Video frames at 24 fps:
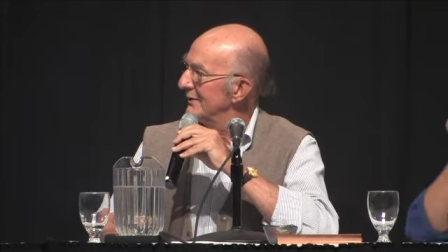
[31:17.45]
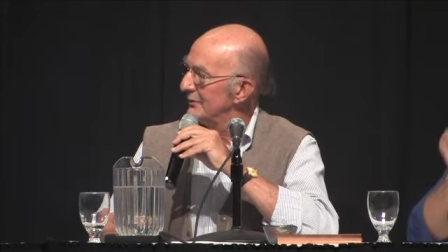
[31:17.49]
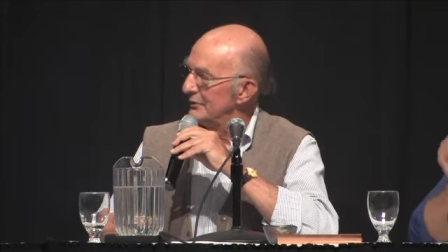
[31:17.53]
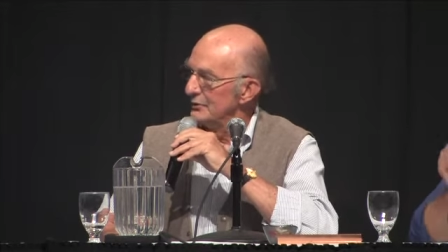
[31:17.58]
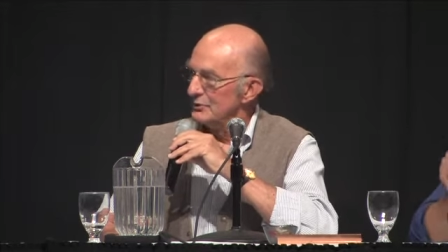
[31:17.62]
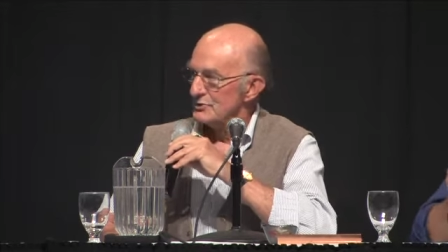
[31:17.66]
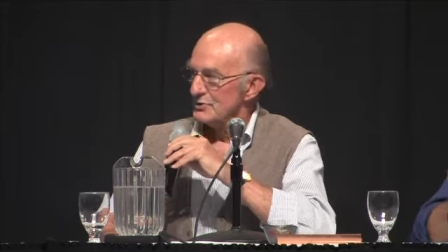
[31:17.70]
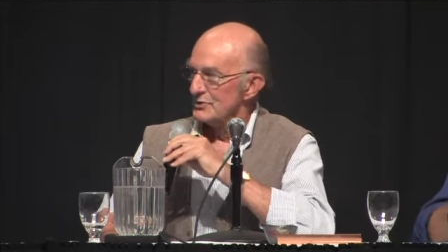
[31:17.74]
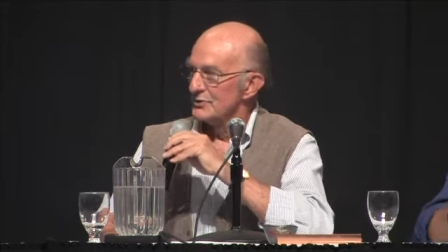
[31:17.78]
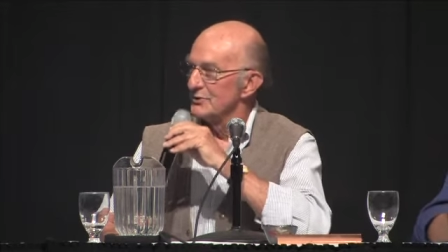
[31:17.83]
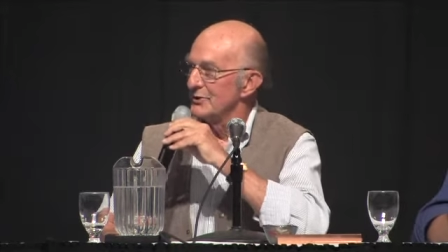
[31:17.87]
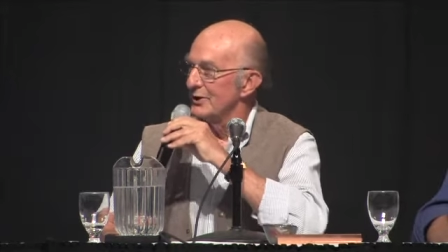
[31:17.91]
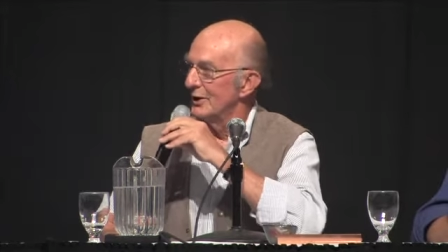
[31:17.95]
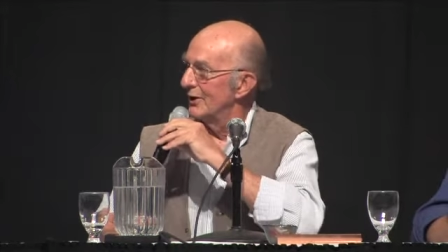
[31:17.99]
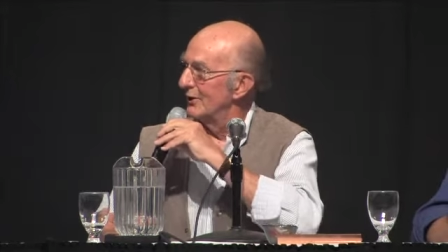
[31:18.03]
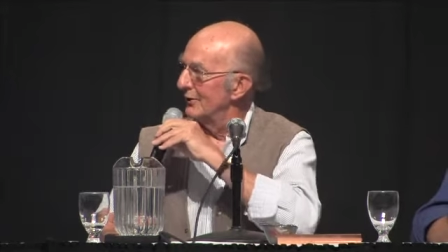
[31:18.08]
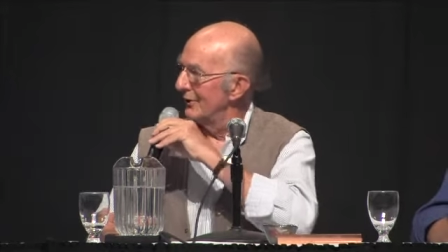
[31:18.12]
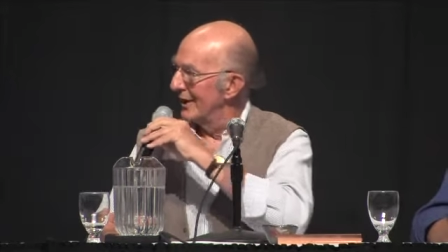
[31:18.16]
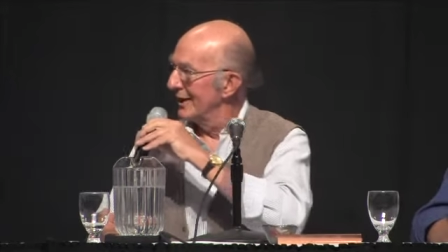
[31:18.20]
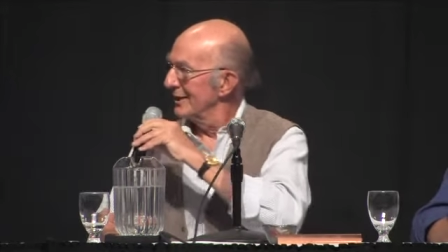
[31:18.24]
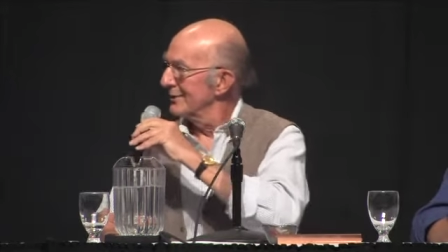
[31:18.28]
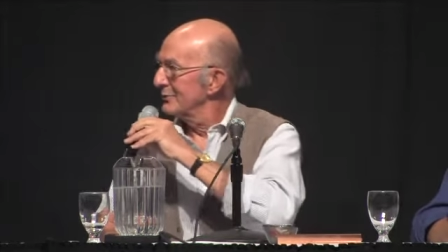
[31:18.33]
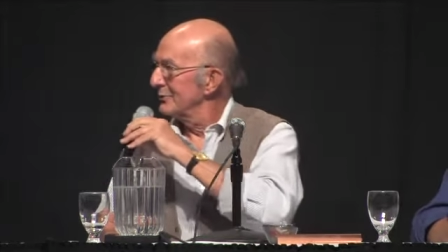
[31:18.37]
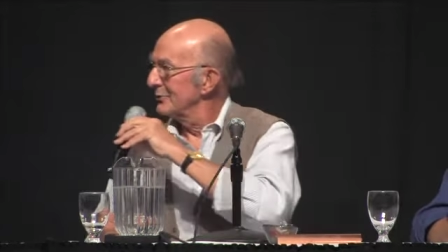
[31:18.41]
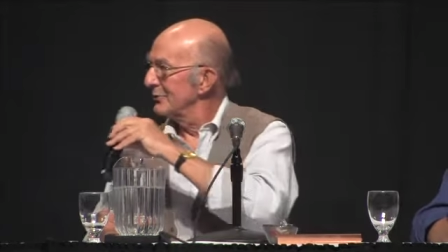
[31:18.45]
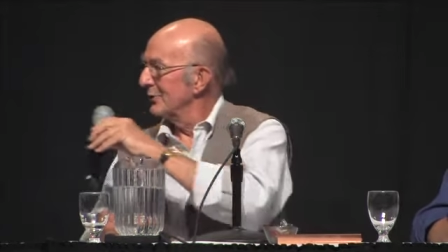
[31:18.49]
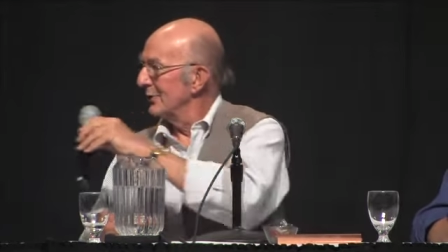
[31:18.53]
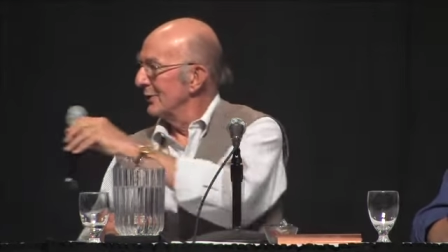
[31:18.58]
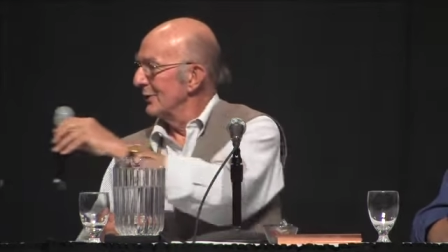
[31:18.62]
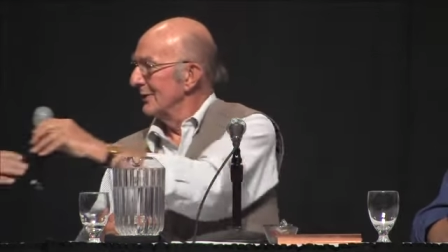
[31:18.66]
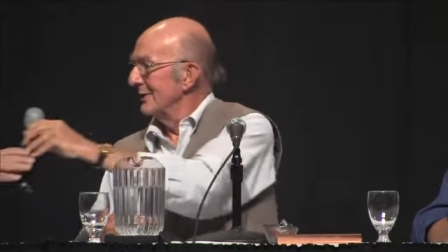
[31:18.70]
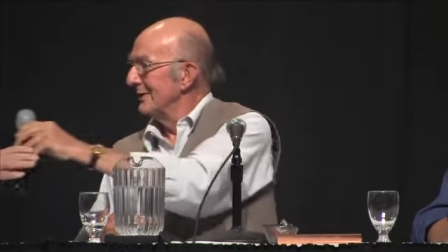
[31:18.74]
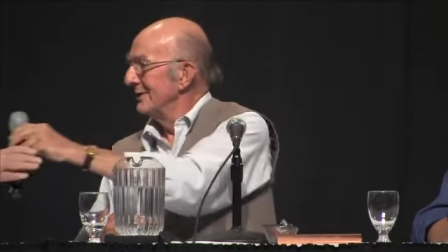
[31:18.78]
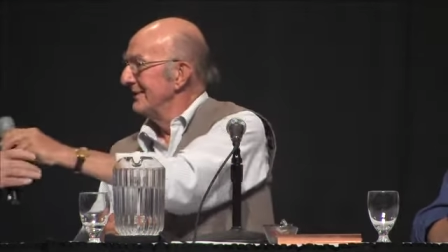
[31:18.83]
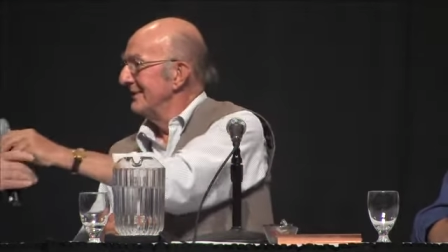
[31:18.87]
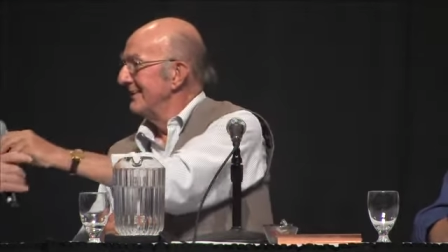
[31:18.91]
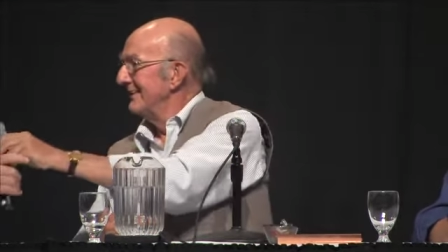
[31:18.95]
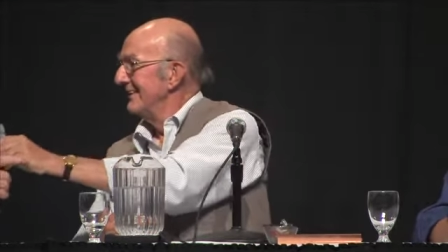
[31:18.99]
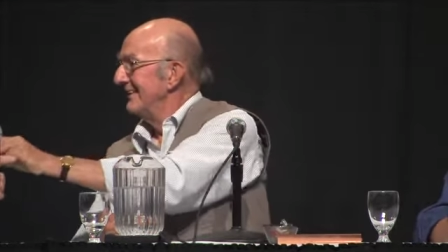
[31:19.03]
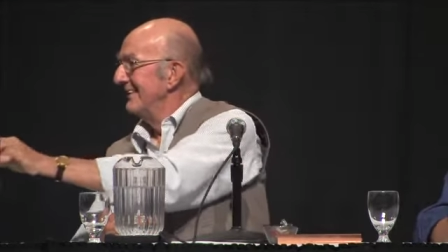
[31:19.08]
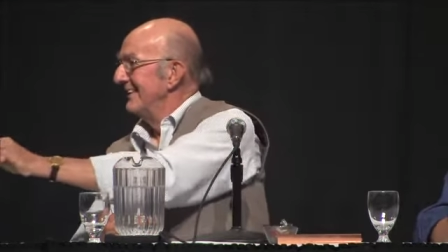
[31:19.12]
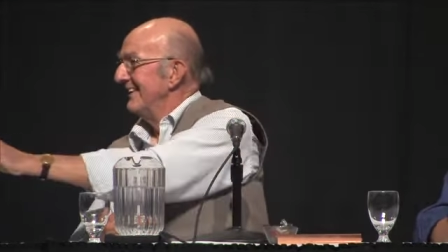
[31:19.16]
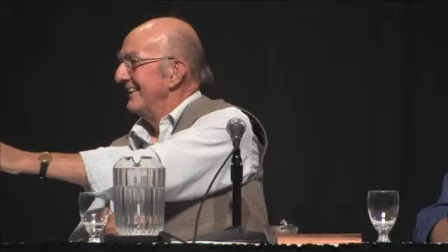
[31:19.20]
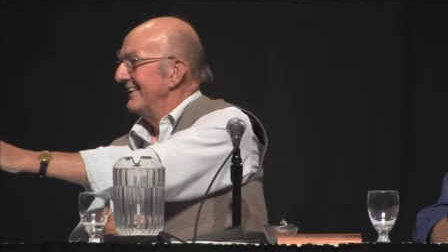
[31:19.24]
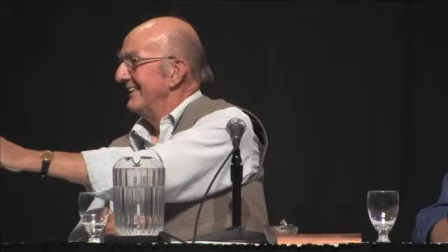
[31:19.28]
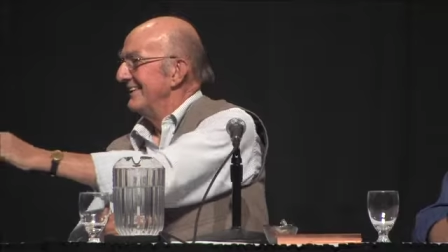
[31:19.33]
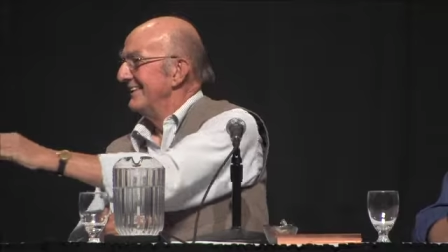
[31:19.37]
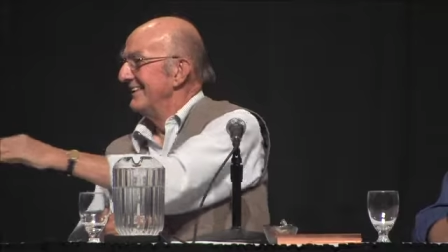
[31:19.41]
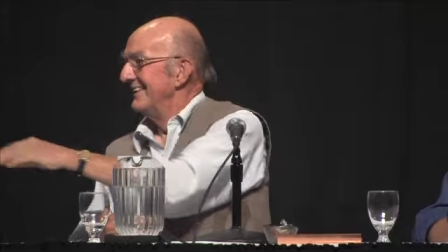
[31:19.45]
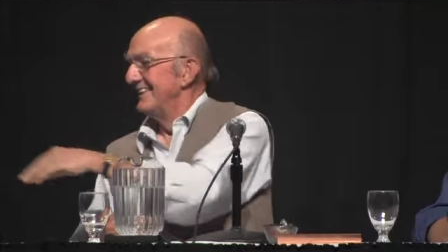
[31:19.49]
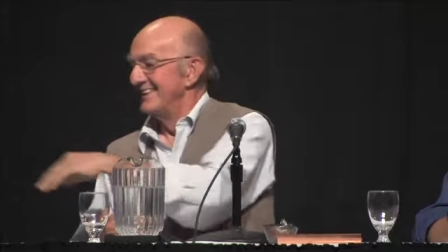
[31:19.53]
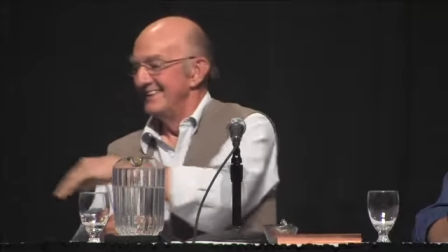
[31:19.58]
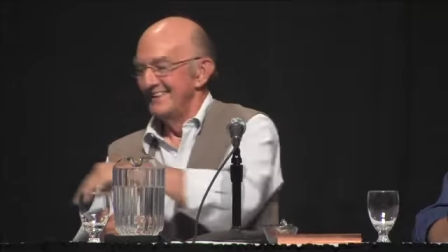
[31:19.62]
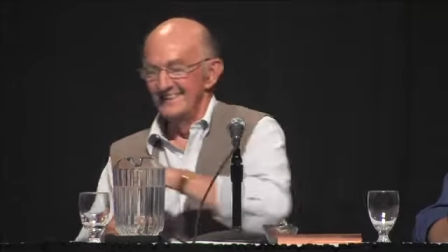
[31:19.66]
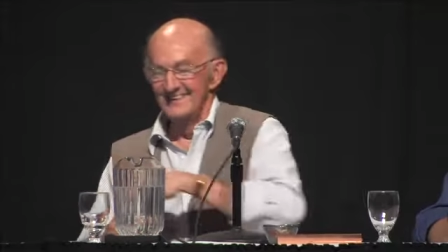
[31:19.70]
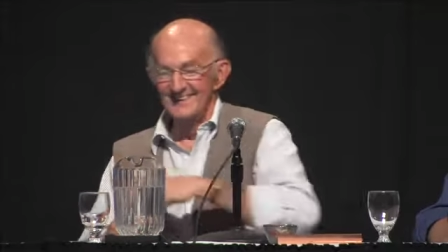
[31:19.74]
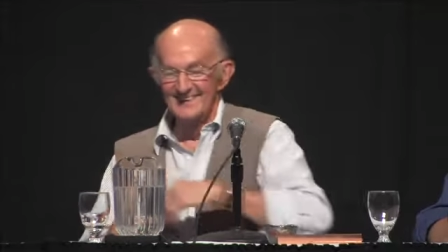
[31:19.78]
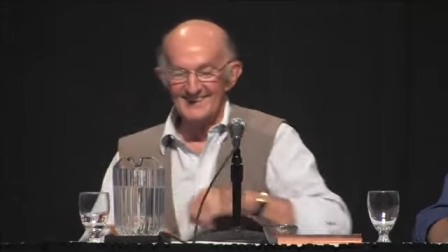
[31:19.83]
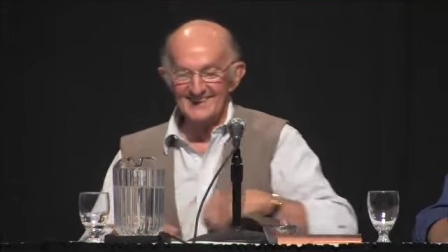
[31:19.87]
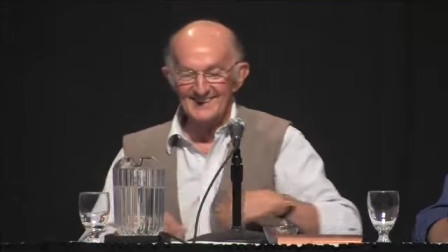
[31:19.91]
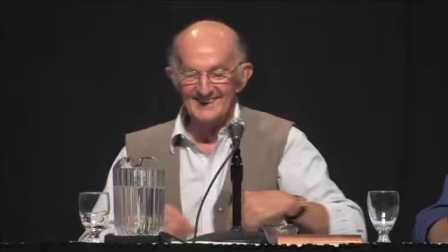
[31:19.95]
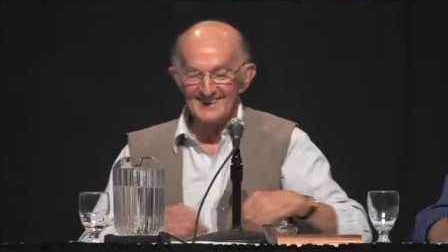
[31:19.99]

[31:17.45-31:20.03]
you should tell that story. Well, it was Andy